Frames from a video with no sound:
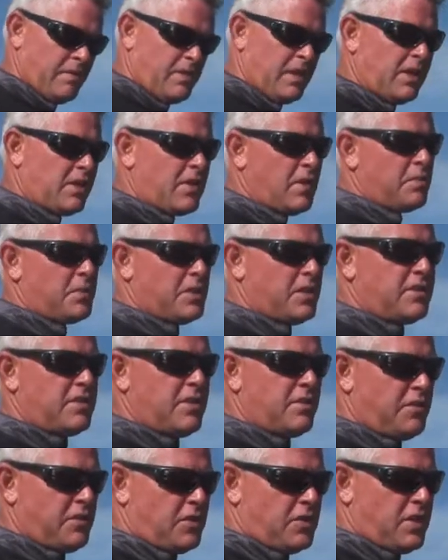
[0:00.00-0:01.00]
In
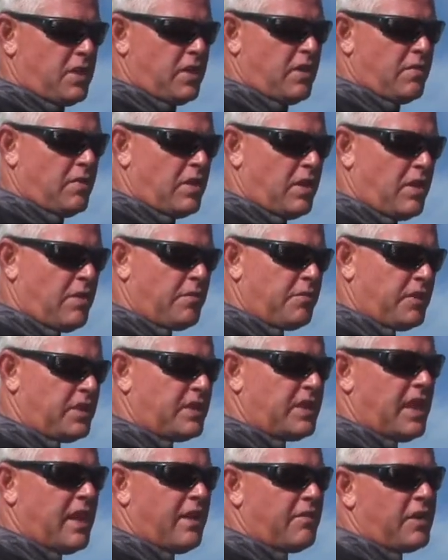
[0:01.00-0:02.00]
competition fishing, we'll
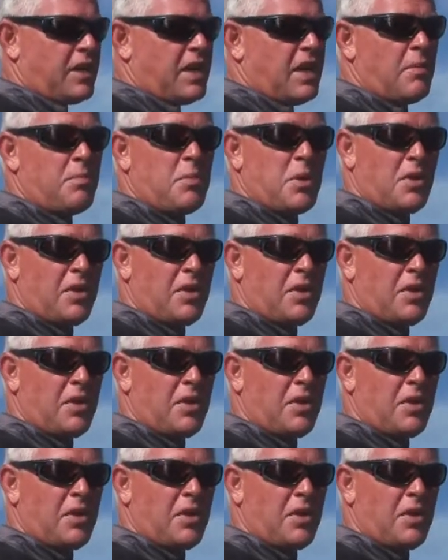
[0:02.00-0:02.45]
obviously have a clip